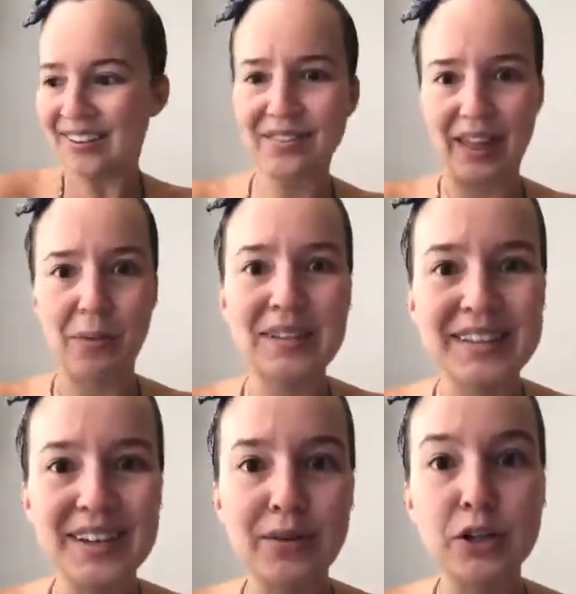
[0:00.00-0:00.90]
Like, what's the
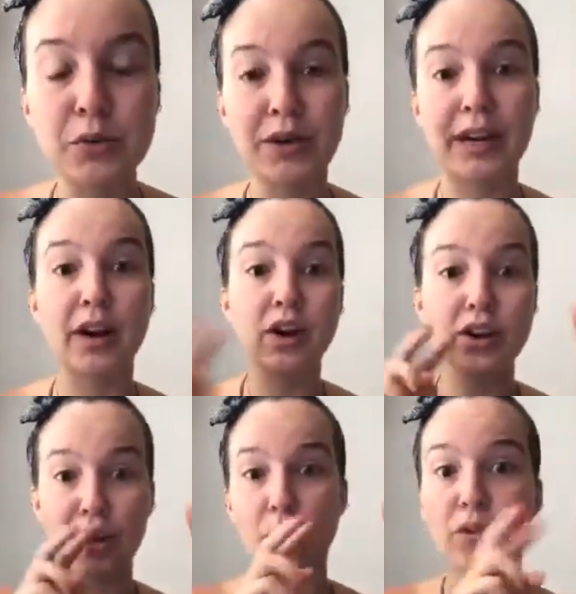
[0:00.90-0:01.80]
difference between,
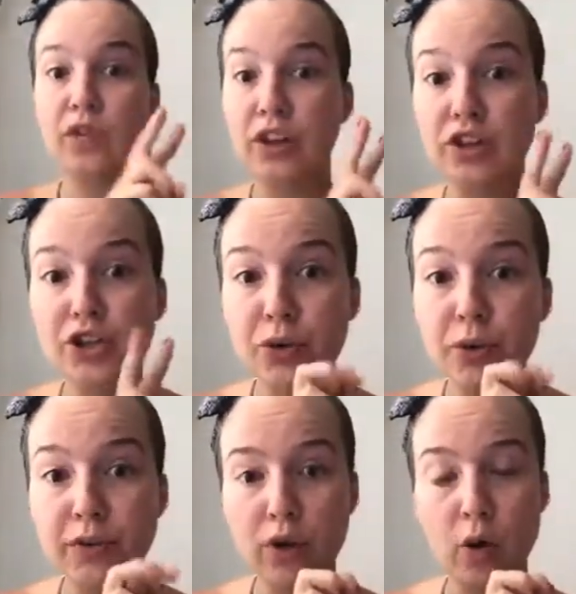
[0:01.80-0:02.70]
the
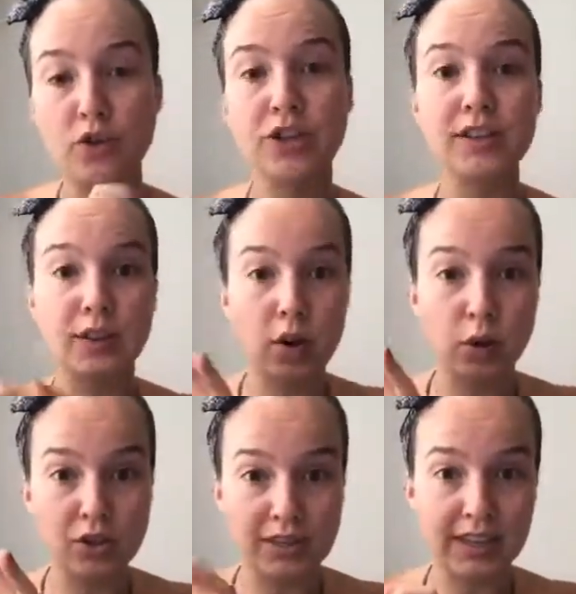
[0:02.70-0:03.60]
intuitive coaches and the
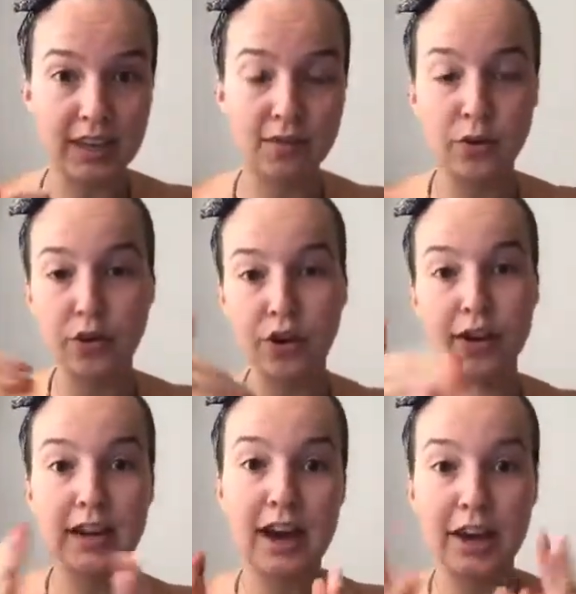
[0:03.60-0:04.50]
coaches that give you
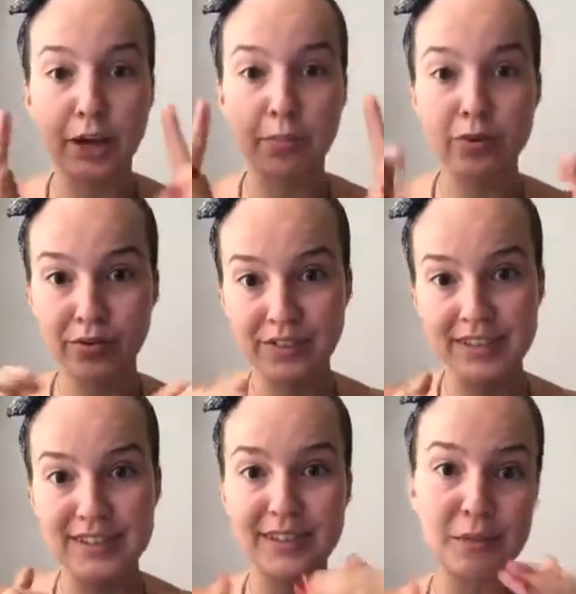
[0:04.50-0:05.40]
cookie cutter proven
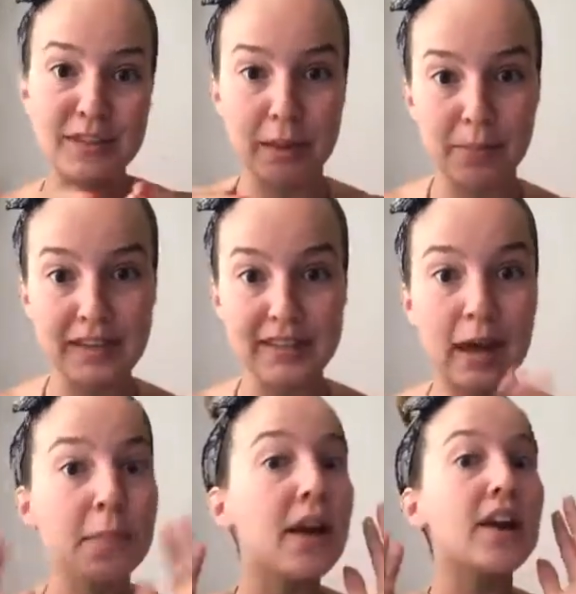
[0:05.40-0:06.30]
systems step by
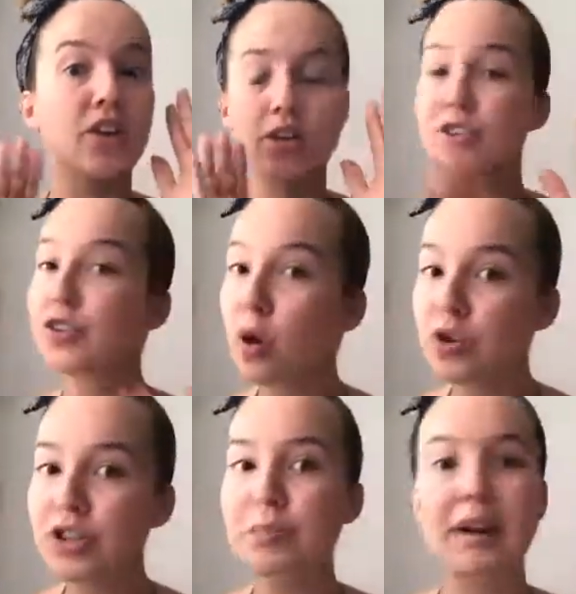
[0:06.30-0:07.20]
step? Not just
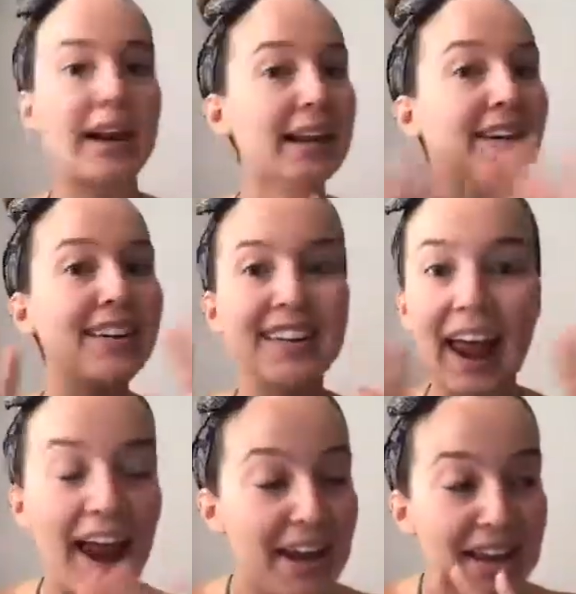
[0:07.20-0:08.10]
coaches, but any
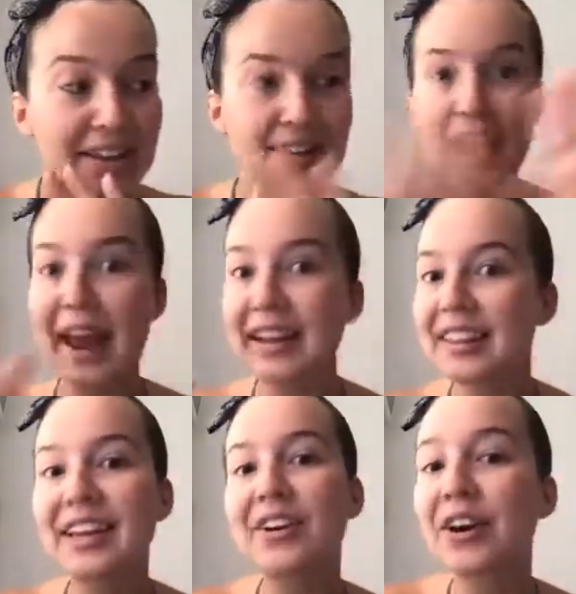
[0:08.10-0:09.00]

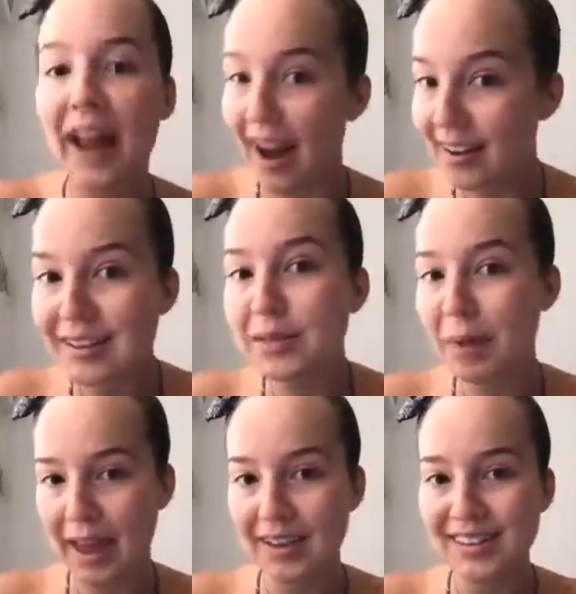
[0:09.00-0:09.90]
leader in any
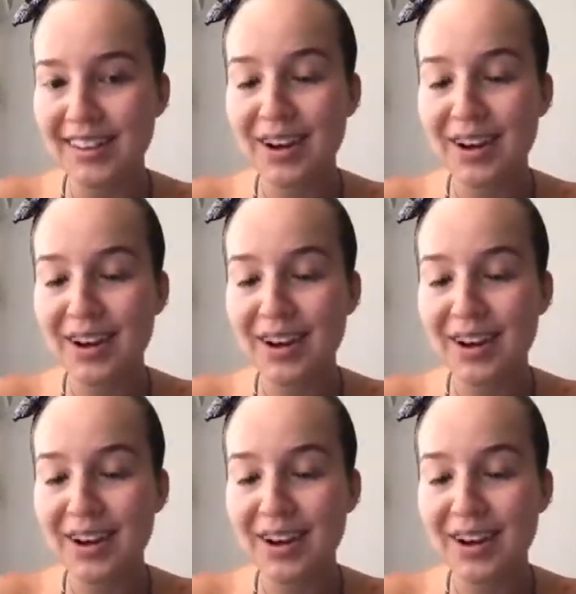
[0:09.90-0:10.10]
space,